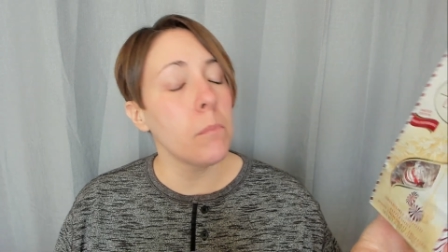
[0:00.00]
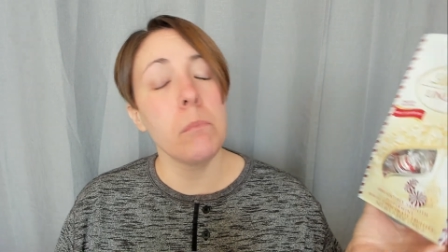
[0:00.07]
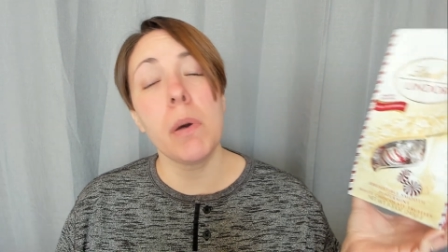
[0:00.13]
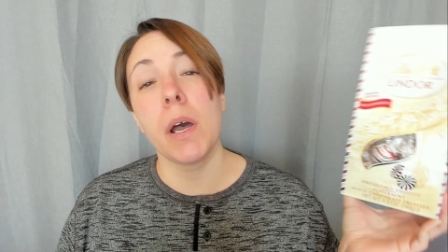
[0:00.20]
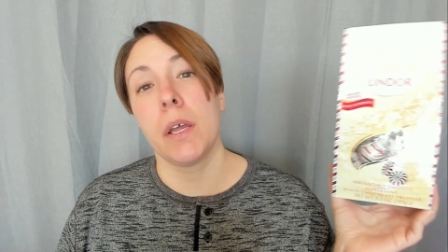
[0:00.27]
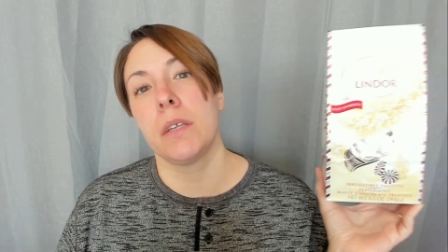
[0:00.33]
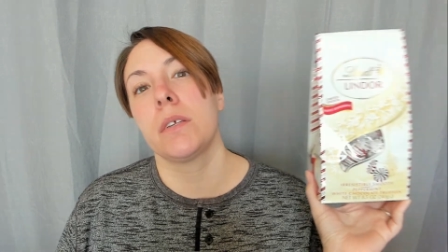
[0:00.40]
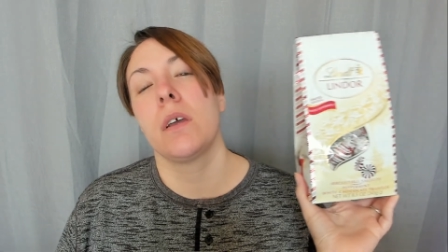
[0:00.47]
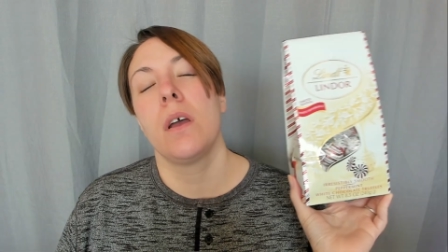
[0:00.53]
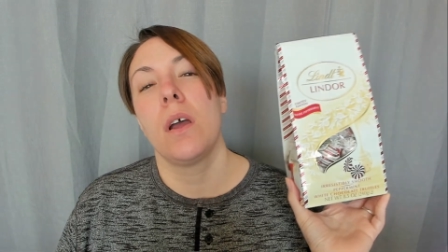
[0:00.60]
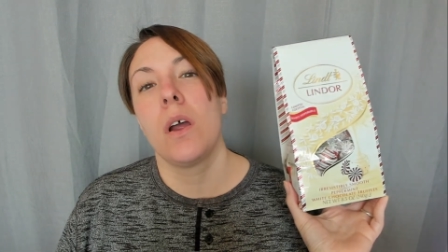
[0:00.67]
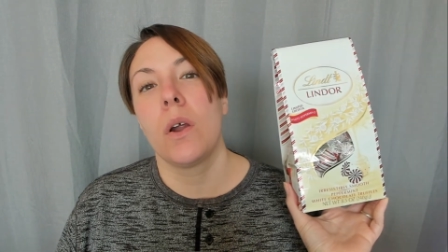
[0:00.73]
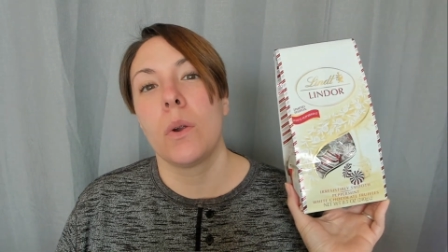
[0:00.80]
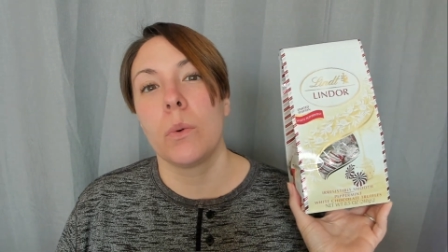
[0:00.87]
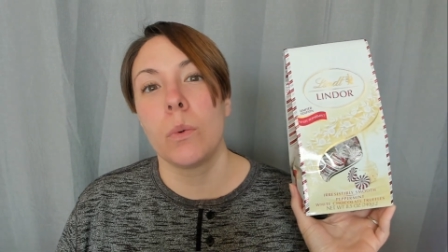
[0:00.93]
But
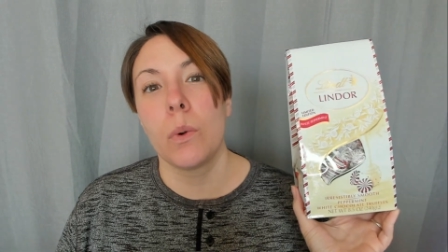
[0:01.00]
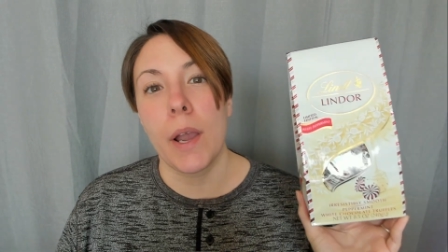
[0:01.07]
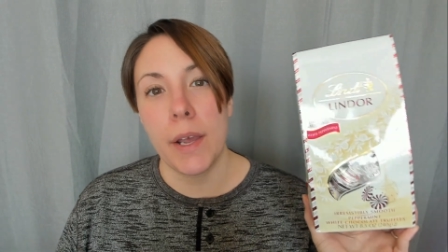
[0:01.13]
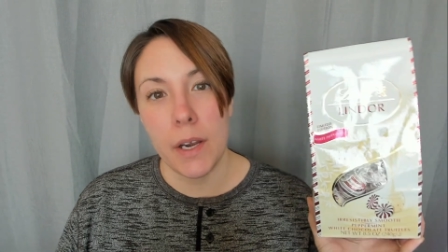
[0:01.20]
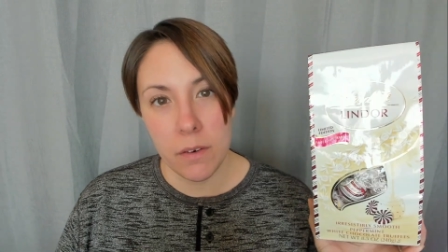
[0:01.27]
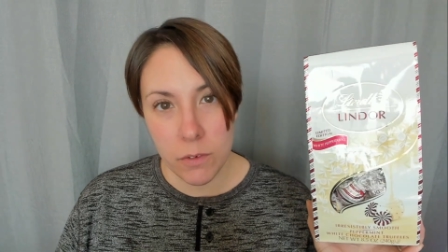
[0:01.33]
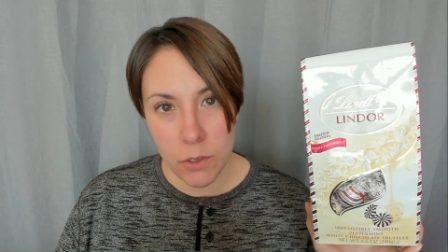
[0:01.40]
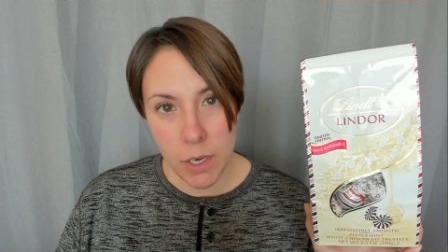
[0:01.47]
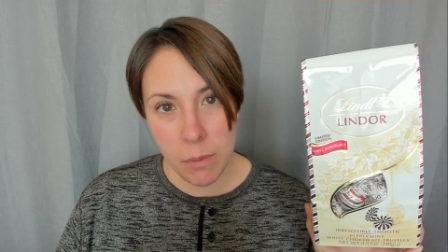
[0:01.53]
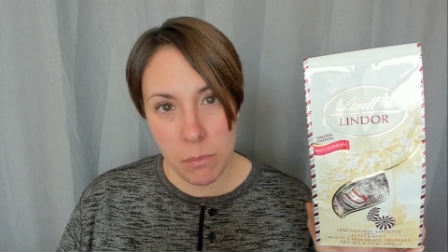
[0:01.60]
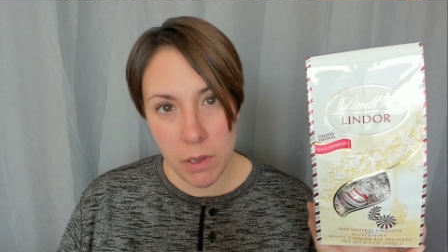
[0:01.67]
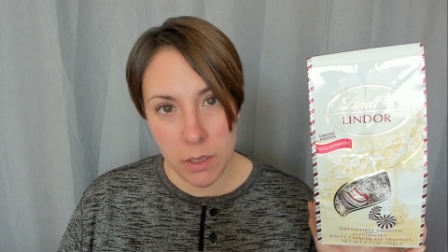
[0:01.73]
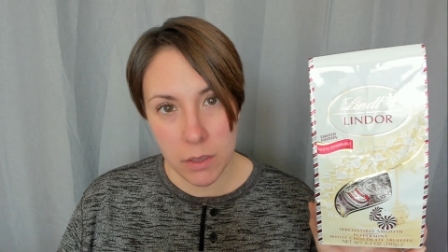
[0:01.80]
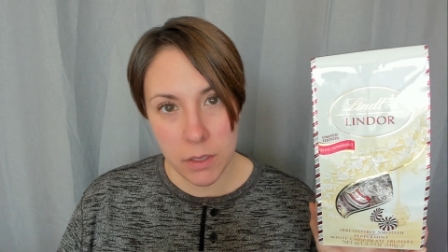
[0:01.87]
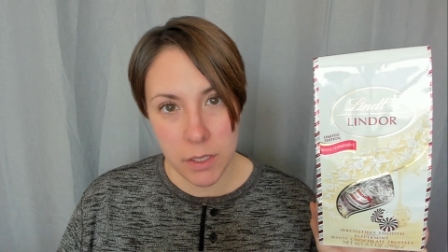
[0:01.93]
right after I
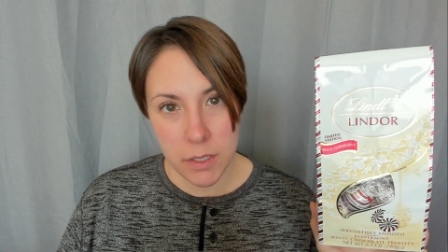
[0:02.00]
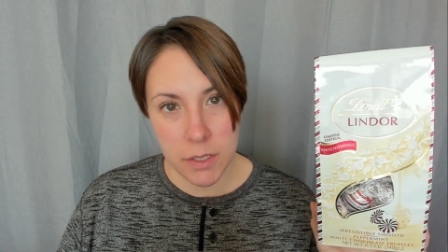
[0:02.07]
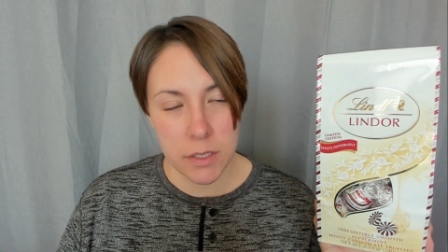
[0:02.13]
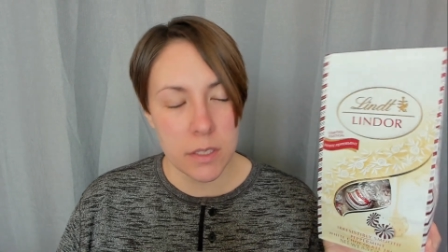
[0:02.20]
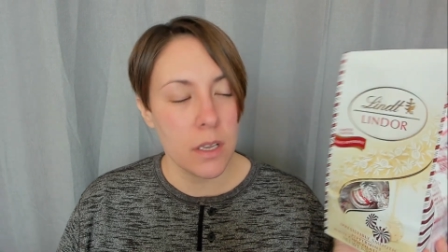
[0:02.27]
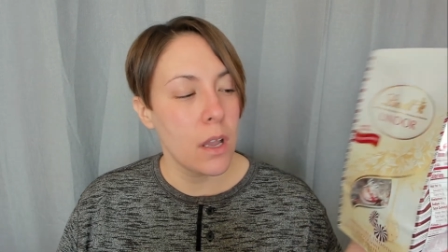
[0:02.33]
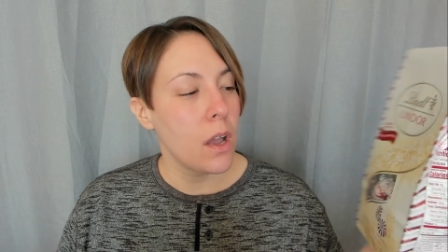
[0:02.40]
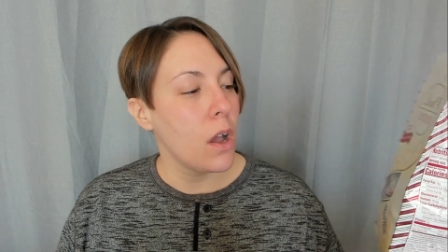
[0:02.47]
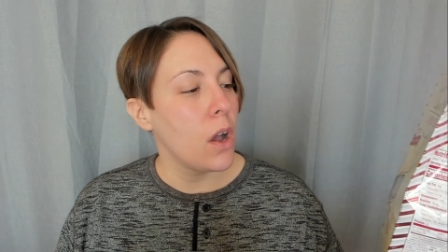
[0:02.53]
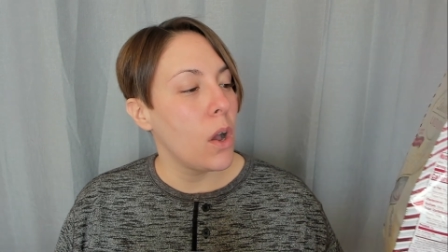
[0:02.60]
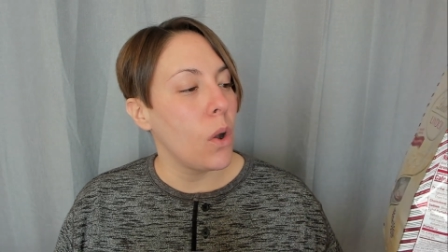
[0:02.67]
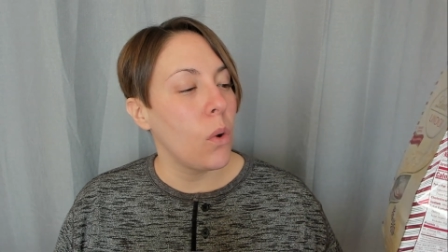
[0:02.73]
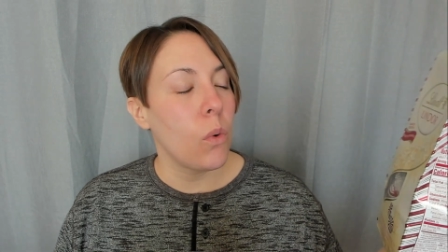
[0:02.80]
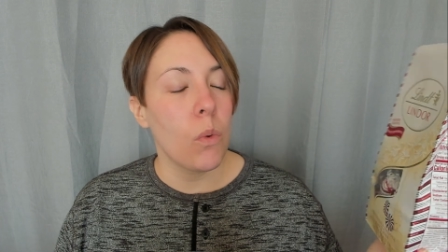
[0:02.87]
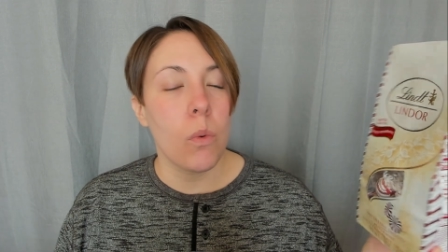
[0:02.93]
bought this,
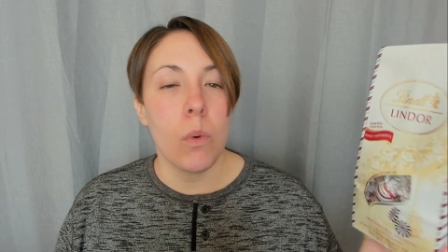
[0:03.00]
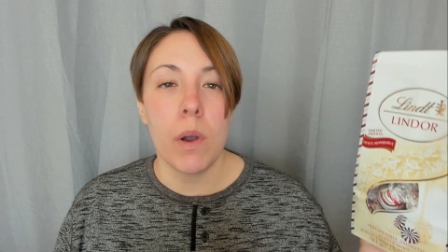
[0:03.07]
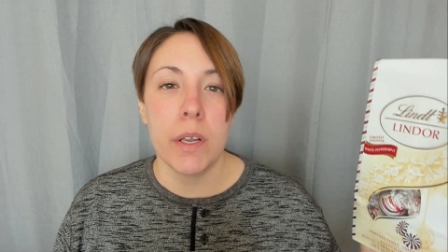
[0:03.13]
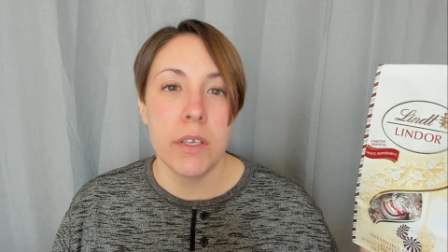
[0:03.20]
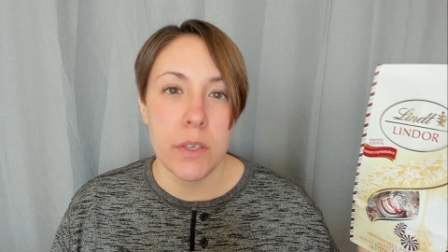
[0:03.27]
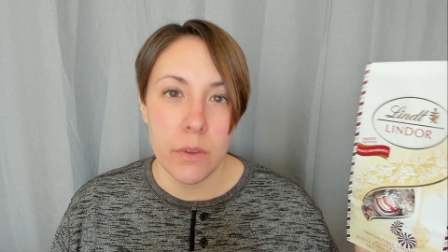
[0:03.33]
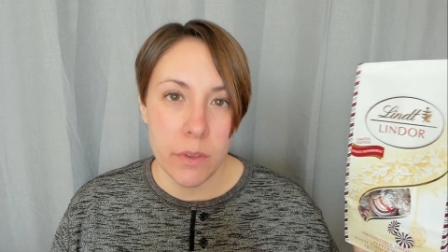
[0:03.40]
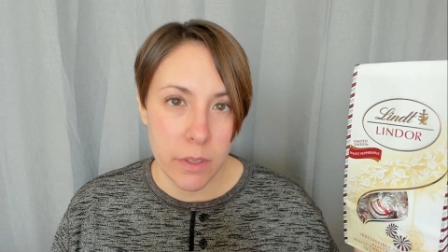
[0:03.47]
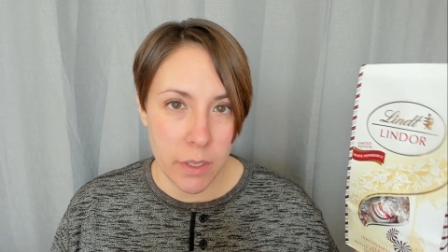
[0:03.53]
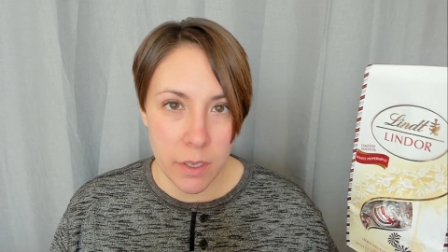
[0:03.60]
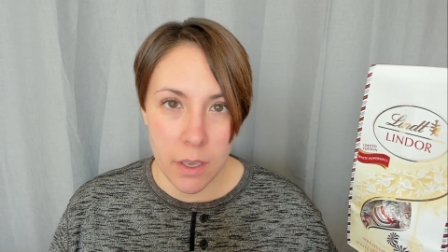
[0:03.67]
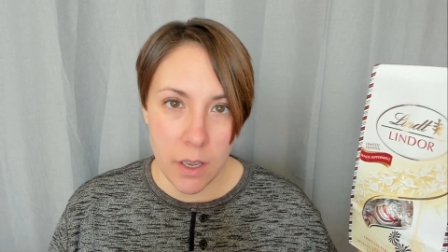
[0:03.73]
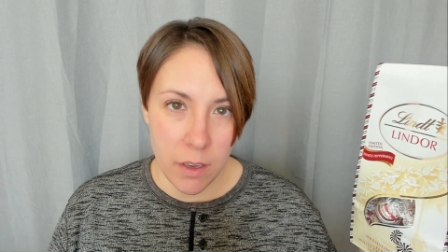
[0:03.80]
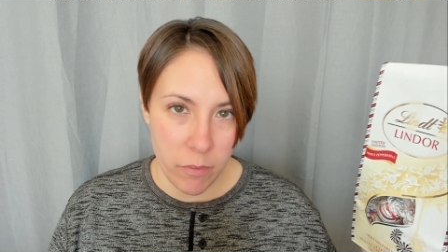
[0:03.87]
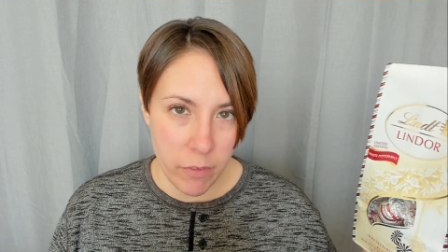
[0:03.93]
what do you
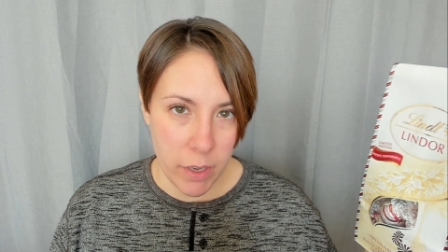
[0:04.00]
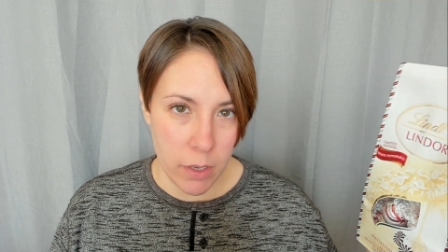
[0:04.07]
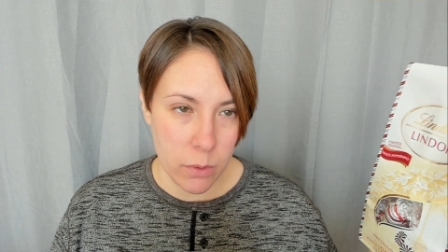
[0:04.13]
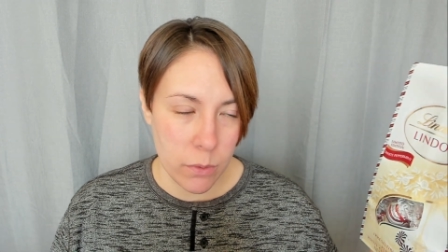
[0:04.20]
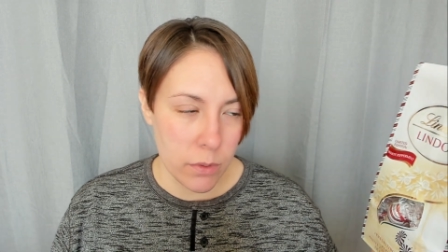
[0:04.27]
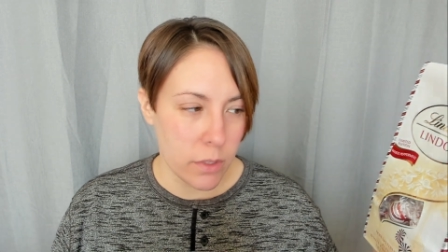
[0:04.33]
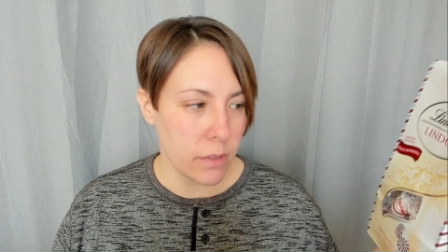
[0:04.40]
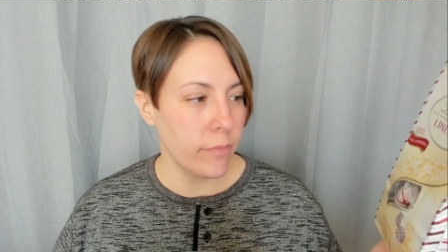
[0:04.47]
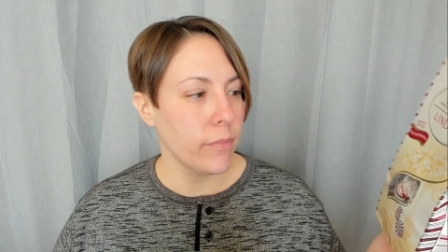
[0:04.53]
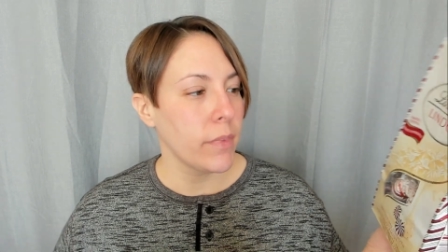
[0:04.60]
think I found?